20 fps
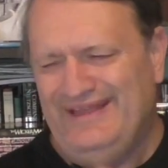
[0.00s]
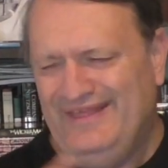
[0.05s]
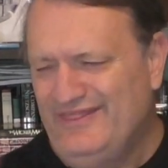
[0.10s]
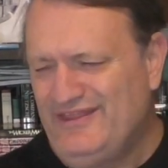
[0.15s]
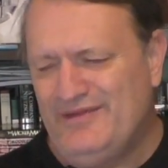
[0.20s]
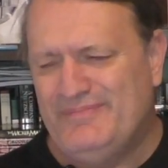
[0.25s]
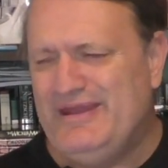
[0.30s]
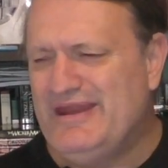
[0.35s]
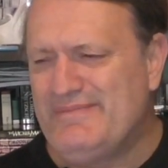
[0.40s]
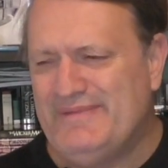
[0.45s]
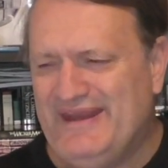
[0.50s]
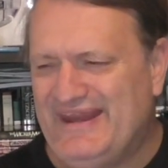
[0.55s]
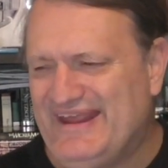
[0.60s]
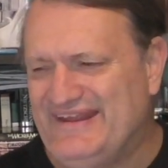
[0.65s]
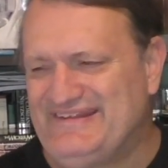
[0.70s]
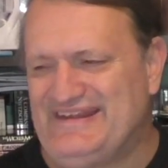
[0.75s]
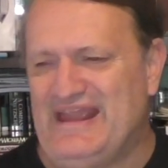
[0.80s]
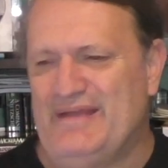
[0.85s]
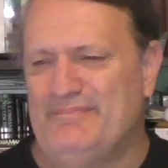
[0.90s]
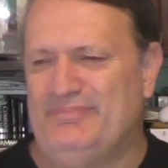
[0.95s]
There are many, many
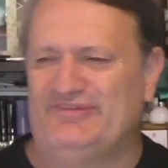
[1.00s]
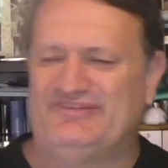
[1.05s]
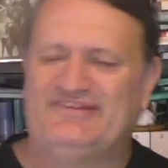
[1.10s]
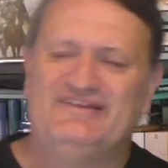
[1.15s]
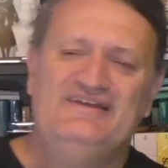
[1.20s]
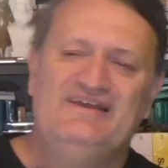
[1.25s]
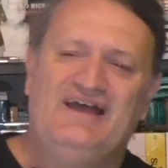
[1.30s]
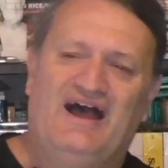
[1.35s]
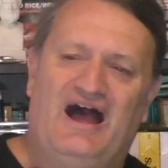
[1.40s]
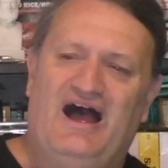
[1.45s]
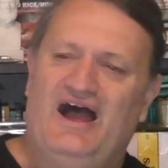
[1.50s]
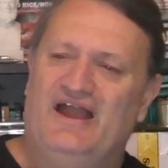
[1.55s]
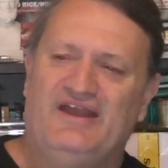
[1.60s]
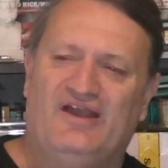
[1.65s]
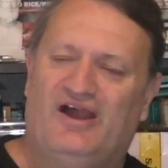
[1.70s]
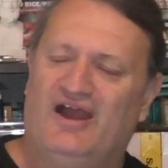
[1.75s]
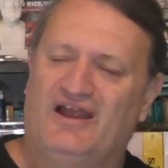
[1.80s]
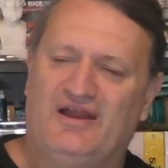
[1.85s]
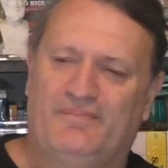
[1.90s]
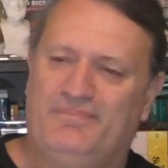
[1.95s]
examples.
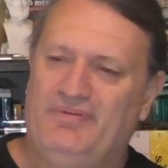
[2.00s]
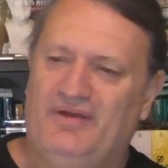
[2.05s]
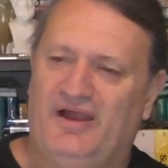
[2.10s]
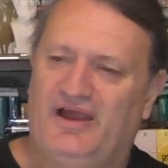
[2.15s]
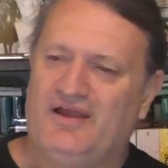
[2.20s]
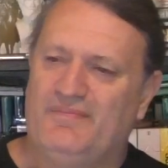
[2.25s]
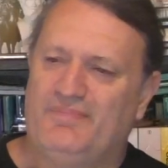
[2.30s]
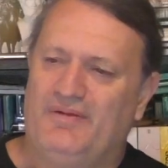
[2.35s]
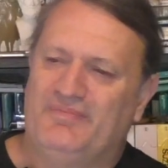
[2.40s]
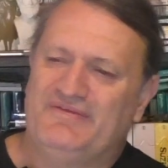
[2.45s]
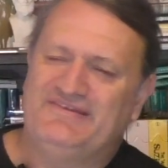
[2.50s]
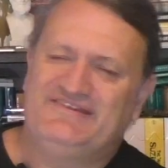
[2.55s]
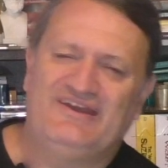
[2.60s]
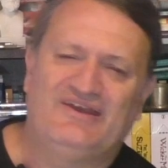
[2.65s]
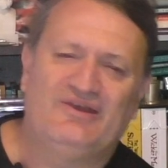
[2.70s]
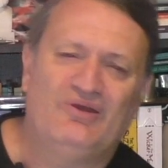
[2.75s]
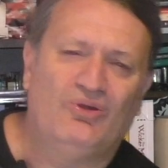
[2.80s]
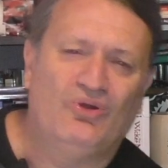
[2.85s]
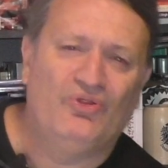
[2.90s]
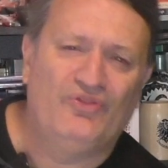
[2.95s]
I could probably sit
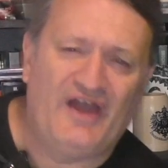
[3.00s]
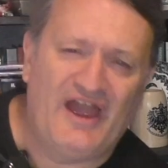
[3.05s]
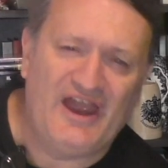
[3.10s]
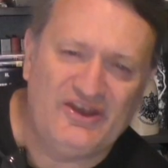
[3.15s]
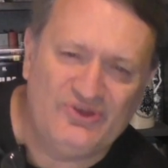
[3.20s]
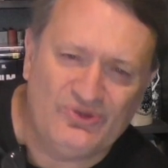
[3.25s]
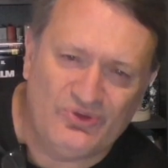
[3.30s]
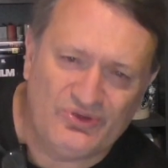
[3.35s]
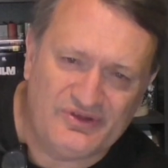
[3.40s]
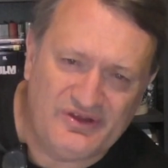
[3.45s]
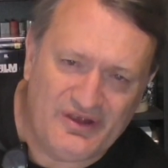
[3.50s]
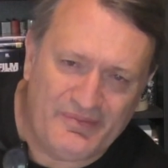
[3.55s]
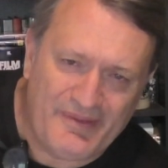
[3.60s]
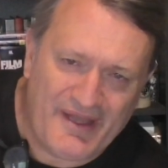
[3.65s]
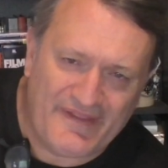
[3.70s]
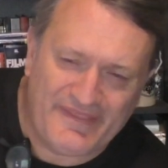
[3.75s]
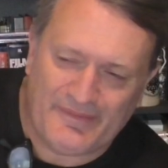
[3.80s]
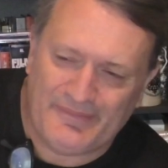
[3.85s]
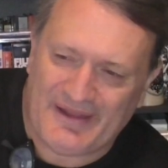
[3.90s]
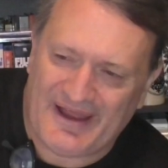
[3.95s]
here all day and talk to you
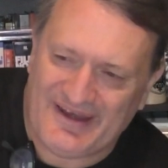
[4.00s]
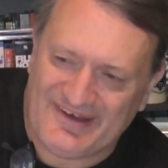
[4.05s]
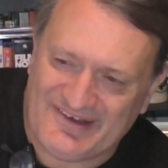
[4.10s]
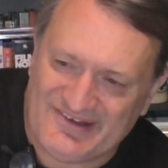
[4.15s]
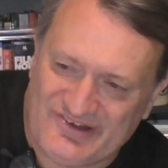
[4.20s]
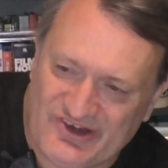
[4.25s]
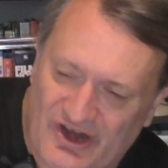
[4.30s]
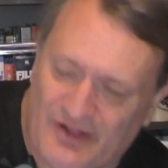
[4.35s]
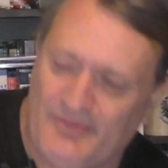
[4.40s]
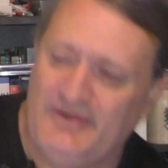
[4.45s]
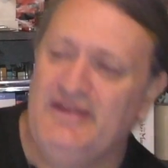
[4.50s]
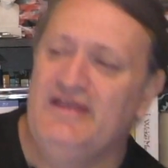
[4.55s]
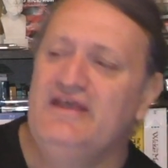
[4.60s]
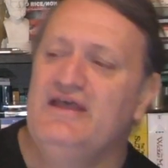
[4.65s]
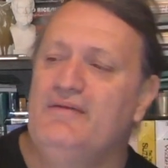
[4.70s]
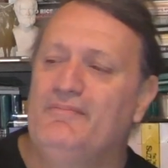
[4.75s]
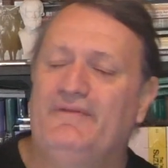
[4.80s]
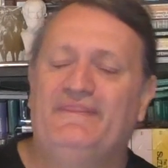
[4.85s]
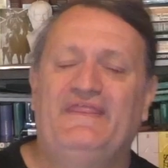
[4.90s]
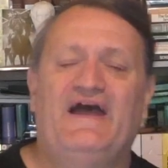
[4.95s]
about them, ladies and gentlemen,
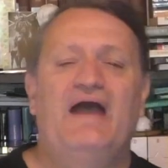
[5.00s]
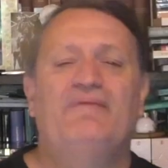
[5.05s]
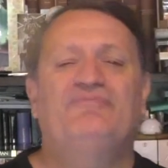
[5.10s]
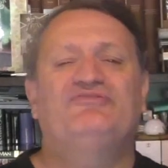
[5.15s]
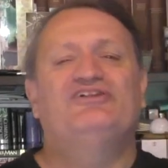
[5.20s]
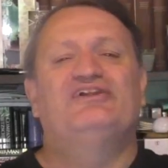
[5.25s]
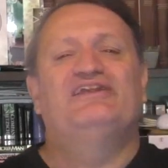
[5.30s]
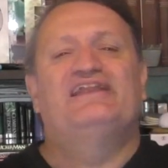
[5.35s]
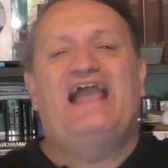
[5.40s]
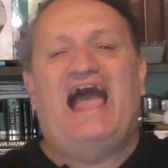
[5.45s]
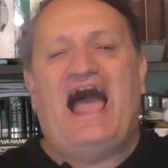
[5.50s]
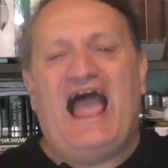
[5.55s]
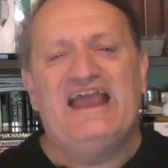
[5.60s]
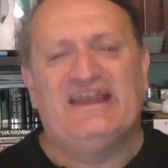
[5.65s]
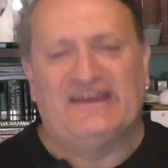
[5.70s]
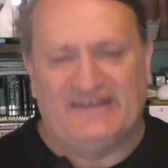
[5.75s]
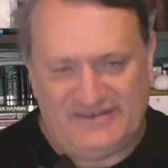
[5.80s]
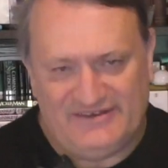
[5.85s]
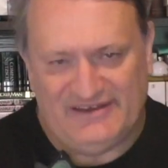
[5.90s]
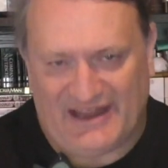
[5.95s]
but they absolutely hate
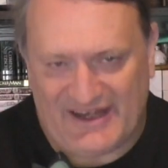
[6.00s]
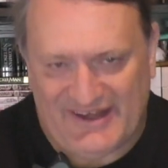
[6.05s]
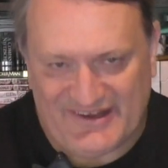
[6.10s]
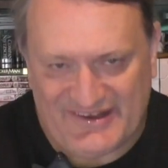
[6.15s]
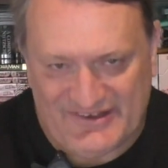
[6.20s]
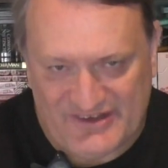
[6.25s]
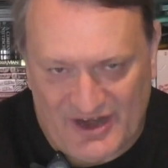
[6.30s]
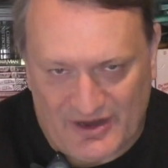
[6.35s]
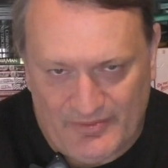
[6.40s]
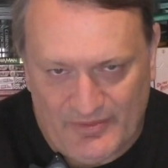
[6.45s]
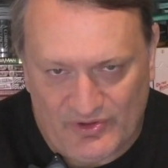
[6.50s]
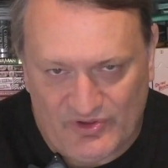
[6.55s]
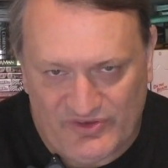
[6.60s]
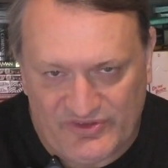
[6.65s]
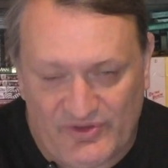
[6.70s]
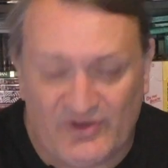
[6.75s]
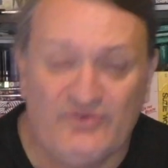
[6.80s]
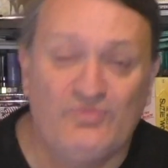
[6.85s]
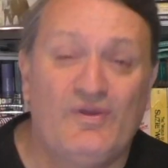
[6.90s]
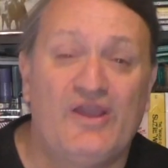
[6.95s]
it, ladies and gentlemen, because
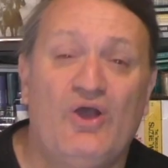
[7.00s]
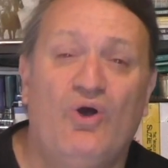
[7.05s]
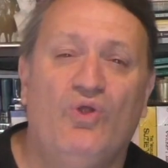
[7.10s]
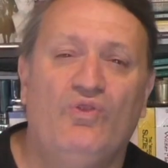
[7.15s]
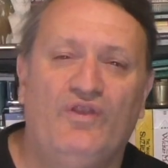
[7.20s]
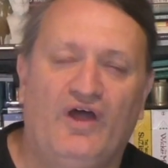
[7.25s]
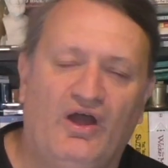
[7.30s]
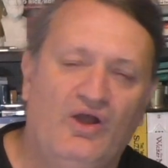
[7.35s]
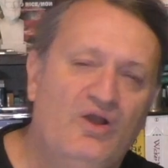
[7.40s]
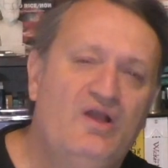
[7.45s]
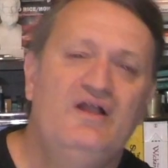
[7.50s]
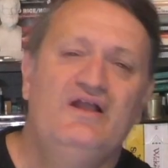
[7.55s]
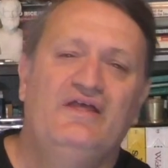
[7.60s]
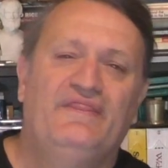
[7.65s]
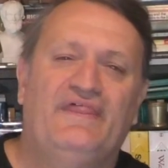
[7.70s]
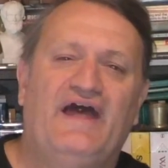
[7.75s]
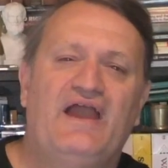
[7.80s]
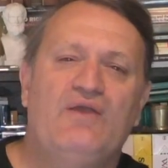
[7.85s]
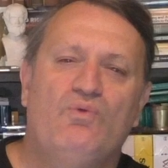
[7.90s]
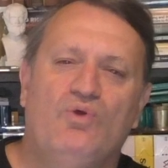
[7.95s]
as we all know,
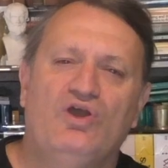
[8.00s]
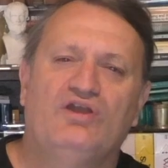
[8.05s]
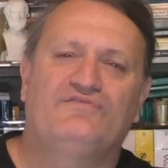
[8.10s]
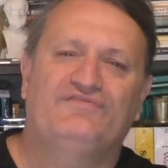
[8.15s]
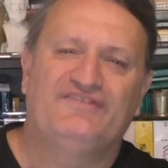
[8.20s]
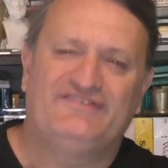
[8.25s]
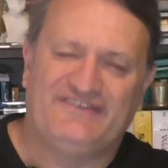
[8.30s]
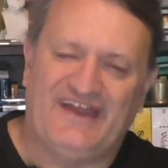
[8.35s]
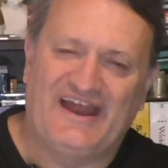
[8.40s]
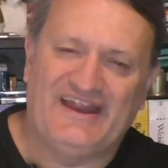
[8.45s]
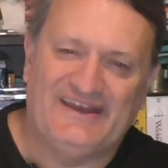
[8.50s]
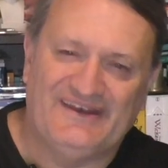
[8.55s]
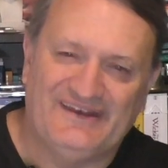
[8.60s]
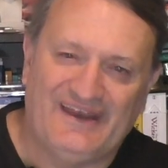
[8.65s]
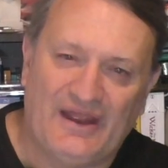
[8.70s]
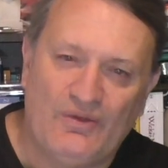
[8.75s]
they work for Satan.